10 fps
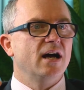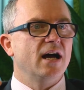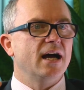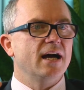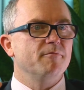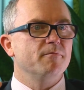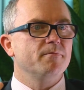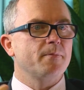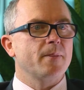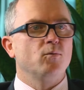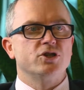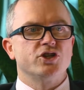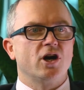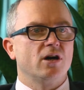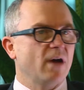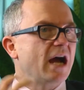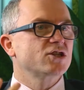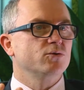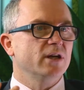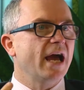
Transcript: um, which are actual